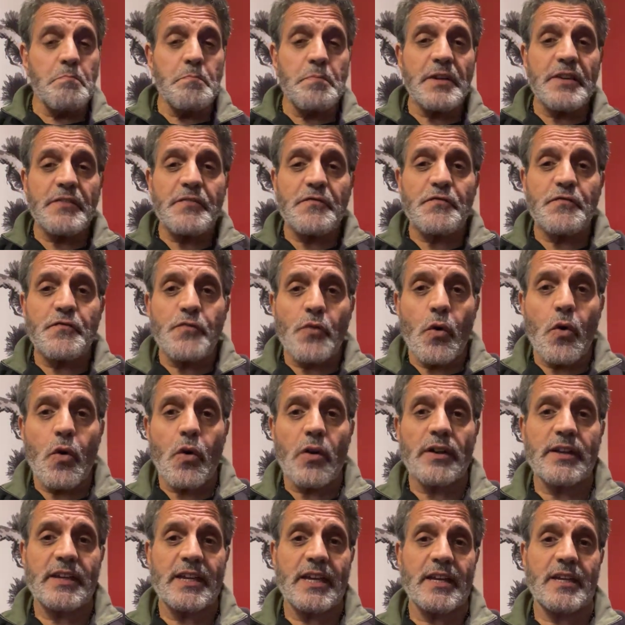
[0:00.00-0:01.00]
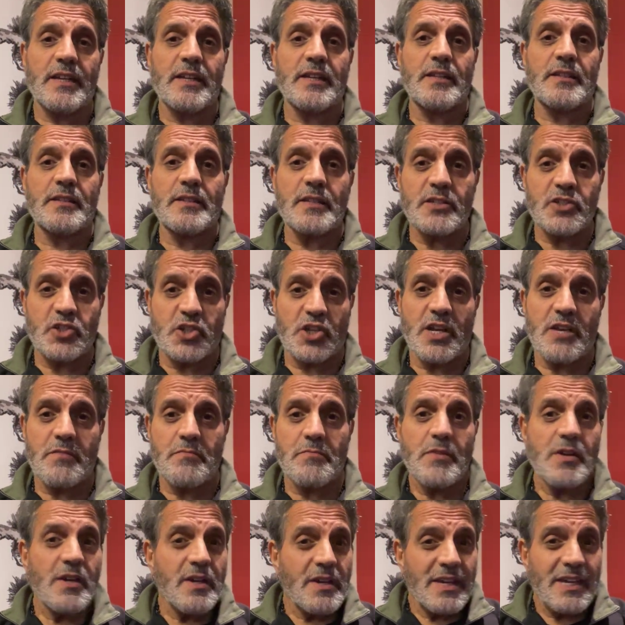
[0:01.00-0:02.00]
before getting in the
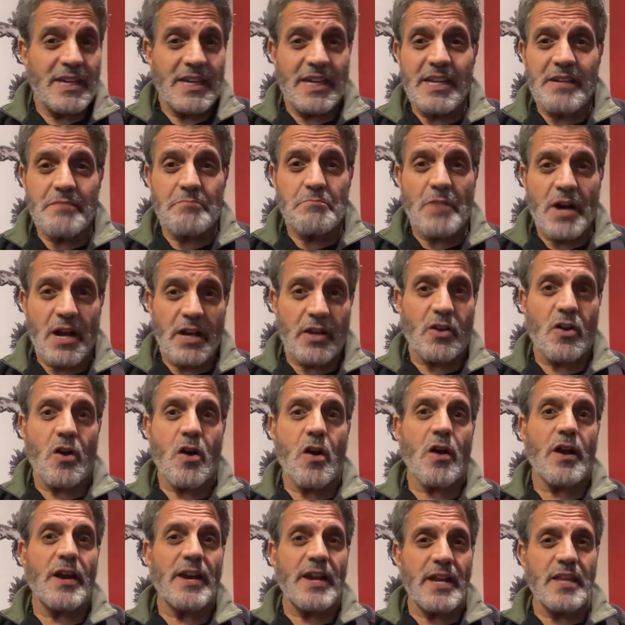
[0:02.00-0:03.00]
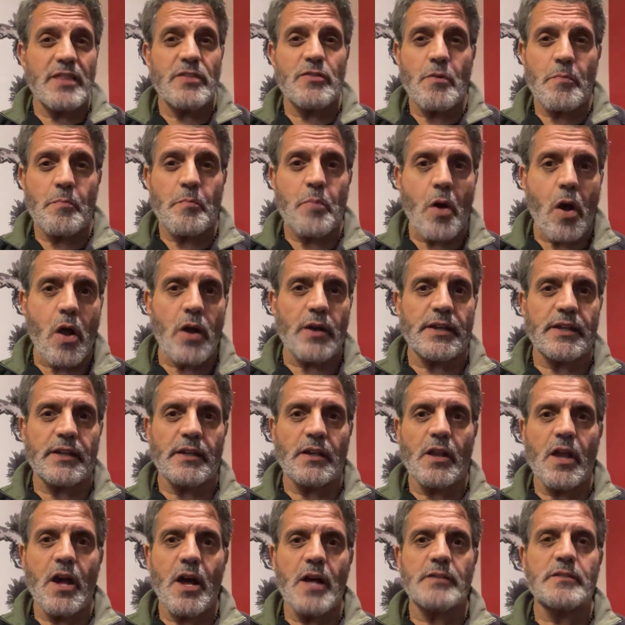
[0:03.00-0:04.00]
gym, in my car, in the
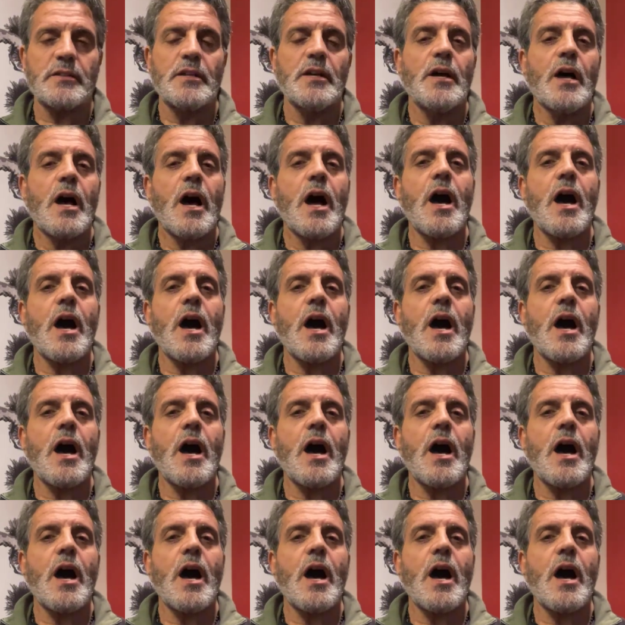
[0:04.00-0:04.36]
parking lot.